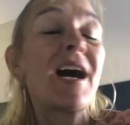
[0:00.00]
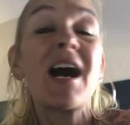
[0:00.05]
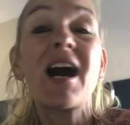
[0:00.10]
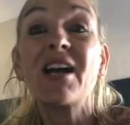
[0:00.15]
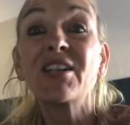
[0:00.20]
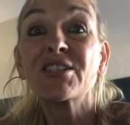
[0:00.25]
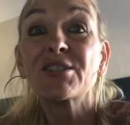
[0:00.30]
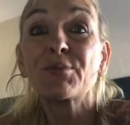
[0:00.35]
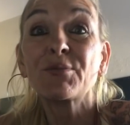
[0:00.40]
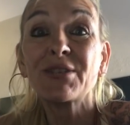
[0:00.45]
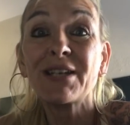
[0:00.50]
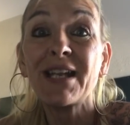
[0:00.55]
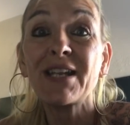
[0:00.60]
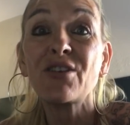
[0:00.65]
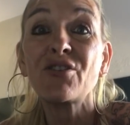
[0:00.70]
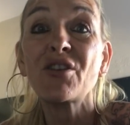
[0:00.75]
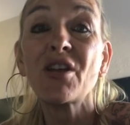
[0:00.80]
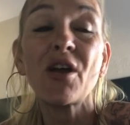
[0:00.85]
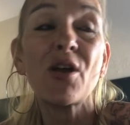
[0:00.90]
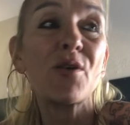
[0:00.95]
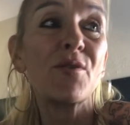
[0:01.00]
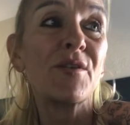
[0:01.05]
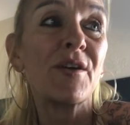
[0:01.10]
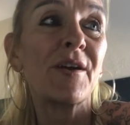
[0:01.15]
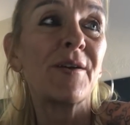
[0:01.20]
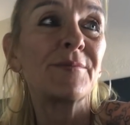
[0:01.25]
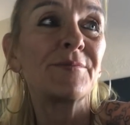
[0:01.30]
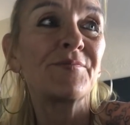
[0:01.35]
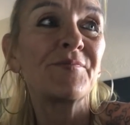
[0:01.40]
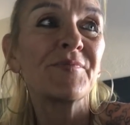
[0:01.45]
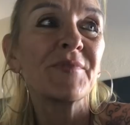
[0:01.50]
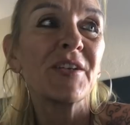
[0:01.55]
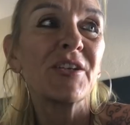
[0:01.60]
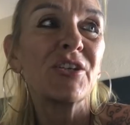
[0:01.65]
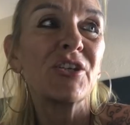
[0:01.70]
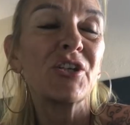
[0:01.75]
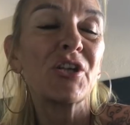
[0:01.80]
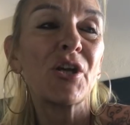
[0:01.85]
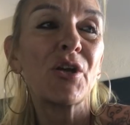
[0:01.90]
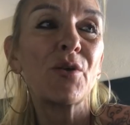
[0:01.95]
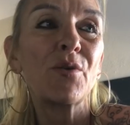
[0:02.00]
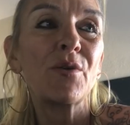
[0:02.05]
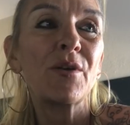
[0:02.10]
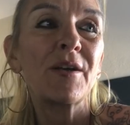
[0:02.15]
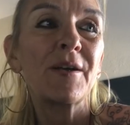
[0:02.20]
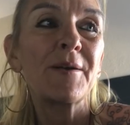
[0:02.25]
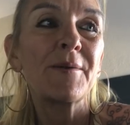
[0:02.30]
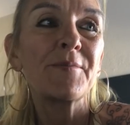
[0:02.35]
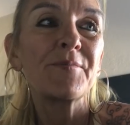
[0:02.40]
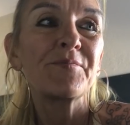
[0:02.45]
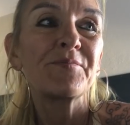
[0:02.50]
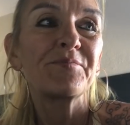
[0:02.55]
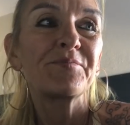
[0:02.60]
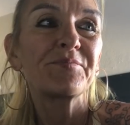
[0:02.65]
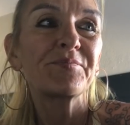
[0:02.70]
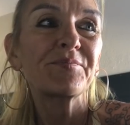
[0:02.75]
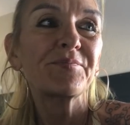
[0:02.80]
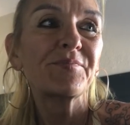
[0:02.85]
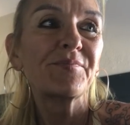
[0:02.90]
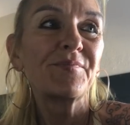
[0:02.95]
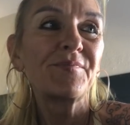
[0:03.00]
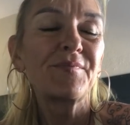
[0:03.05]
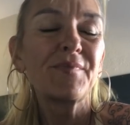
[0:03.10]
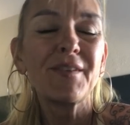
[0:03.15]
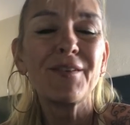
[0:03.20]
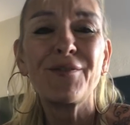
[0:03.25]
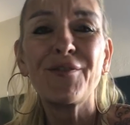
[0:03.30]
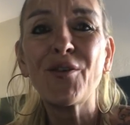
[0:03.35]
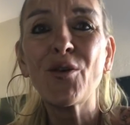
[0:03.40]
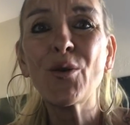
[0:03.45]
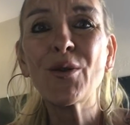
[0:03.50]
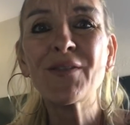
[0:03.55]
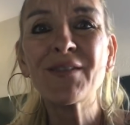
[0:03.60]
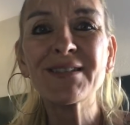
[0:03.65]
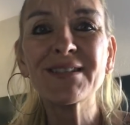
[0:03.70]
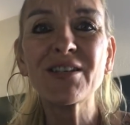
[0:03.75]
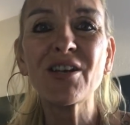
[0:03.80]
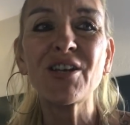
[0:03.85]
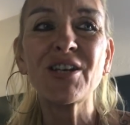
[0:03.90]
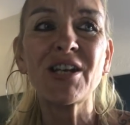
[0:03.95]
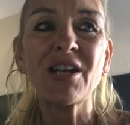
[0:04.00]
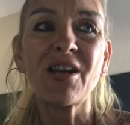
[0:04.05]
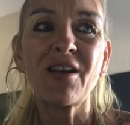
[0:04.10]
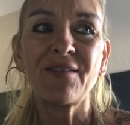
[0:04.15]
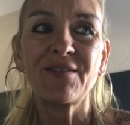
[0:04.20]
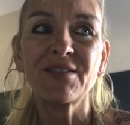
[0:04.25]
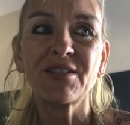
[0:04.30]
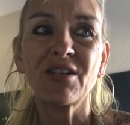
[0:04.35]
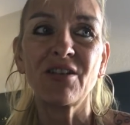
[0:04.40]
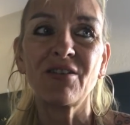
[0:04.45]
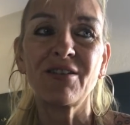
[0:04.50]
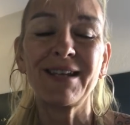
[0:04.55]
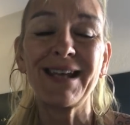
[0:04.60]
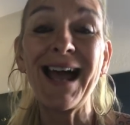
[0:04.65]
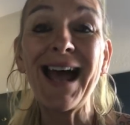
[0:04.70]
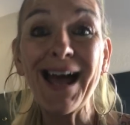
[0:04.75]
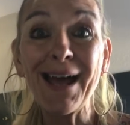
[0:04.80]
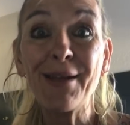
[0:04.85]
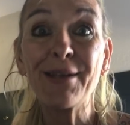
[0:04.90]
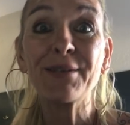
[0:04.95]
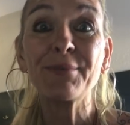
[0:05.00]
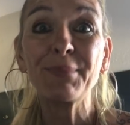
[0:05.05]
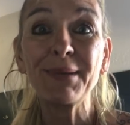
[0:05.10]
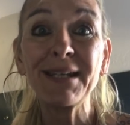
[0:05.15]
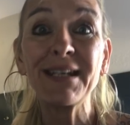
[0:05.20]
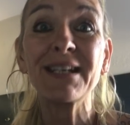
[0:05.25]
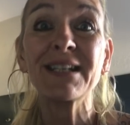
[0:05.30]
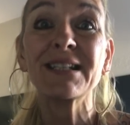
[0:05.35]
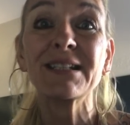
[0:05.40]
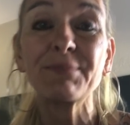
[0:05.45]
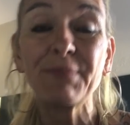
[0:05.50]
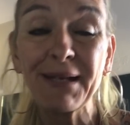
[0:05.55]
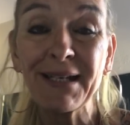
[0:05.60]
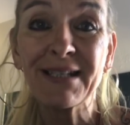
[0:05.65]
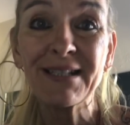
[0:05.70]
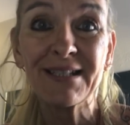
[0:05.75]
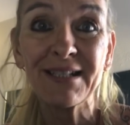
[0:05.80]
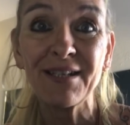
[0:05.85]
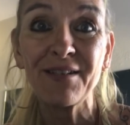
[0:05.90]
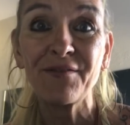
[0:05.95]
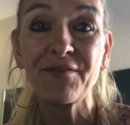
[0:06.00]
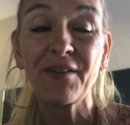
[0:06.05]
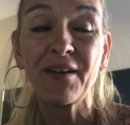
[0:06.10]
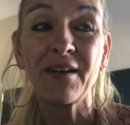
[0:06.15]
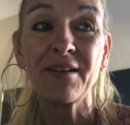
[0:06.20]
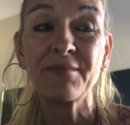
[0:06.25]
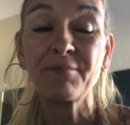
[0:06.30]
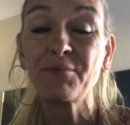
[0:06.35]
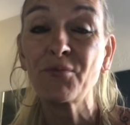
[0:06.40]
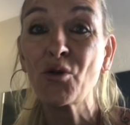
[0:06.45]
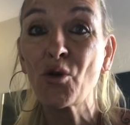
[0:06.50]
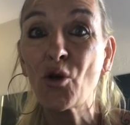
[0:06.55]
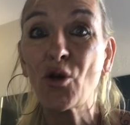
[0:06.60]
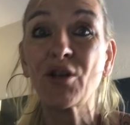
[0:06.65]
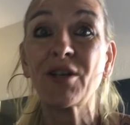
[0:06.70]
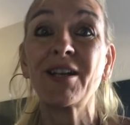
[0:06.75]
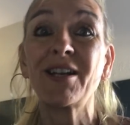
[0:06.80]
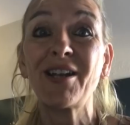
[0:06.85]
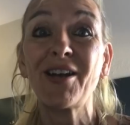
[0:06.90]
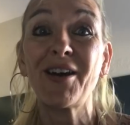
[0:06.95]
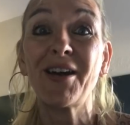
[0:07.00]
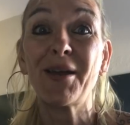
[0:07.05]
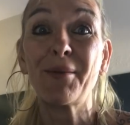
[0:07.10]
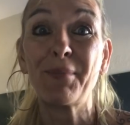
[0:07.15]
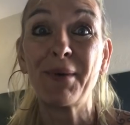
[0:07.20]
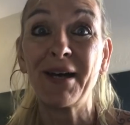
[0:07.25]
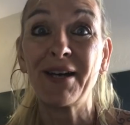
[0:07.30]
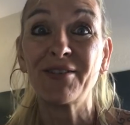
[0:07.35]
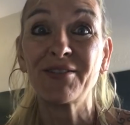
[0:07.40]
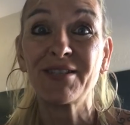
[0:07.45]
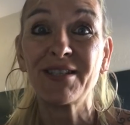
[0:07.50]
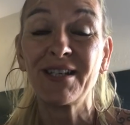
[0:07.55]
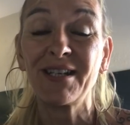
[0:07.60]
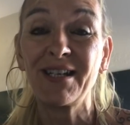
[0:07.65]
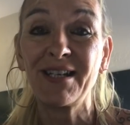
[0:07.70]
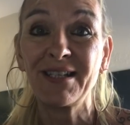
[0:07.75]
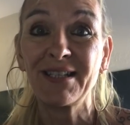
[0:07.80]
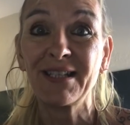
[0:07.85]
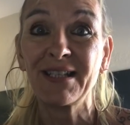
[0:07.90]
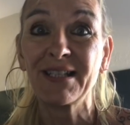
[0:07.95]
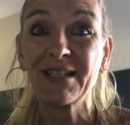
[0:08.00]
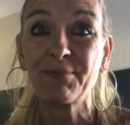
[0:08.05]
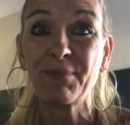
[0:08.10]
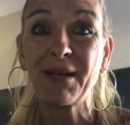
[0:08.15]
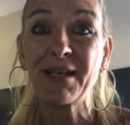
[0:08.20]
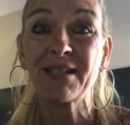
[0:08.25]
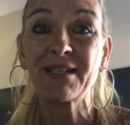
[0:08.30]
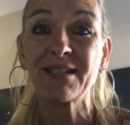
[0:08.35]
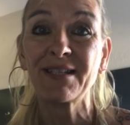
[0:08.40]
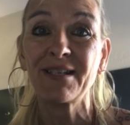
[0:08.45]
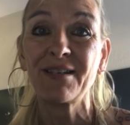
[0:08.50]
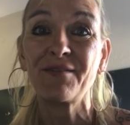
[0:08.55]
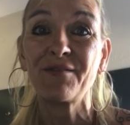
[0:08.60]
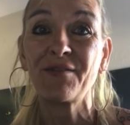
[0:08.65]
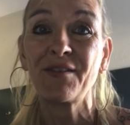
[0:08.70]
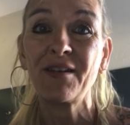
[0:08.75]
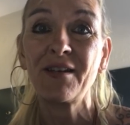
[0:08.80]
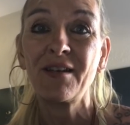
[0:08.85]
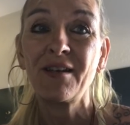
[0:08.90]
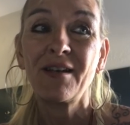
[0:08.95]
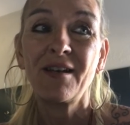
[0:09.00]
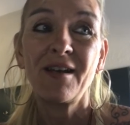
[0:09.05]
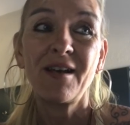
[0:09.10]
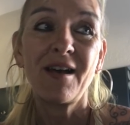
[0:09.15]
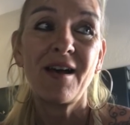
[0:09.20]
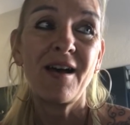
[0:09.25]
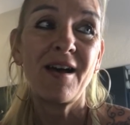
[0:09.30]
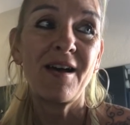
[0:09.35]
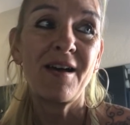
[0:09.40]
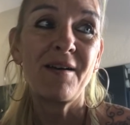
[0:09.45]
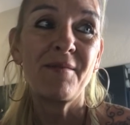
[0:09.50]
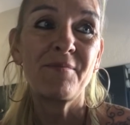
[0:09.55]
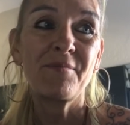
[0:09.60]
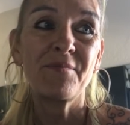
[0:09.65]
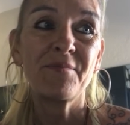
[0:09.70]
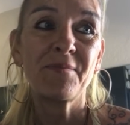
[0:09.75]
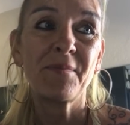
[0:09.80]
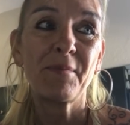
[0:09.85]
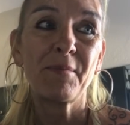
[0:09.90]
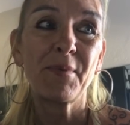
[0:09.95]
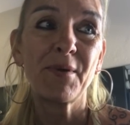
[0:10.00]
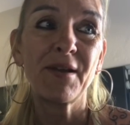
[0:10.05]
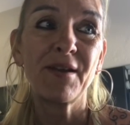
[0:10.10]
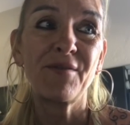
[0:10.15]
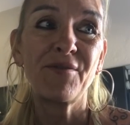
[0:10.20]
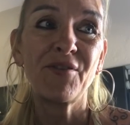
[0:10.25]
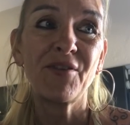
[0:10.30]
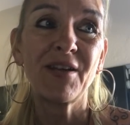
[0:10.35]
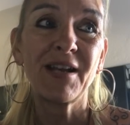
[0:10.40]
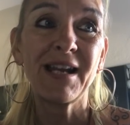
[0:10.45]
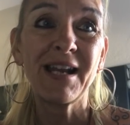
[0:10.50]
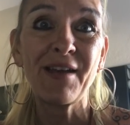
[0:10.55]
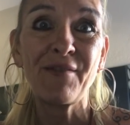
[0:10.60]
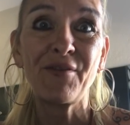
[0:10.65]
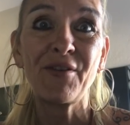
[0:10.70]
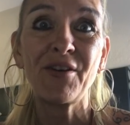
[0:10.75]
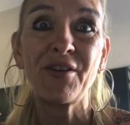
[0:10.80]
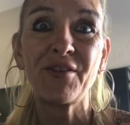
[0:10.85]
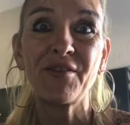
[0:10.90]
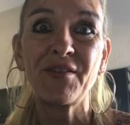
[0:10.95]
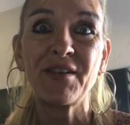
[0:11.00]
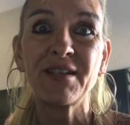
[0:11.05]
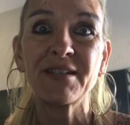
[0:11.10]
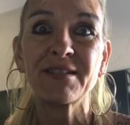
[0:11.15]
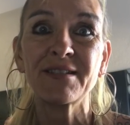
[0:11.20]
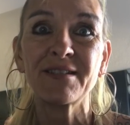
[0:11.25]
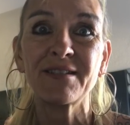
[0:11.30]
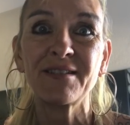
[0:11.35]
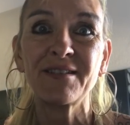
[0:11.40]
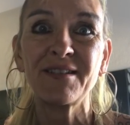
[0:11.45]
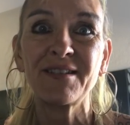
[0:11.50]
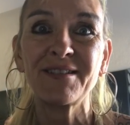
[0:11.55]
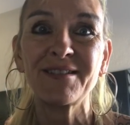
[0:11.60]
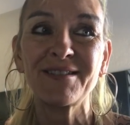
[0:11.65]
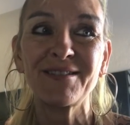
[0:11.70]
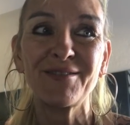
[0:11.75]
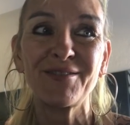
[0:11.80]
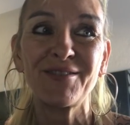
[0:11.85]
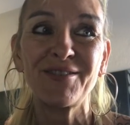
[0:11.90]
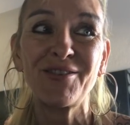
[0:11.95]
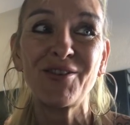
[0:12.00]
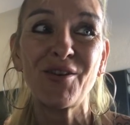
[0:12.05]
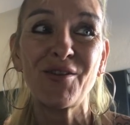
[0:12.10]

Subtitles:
I just want to let you know that, you know, following this kind of lifestyle can be expensive. I'm not going to lie about it, it's expensive. But if you're clever, there's you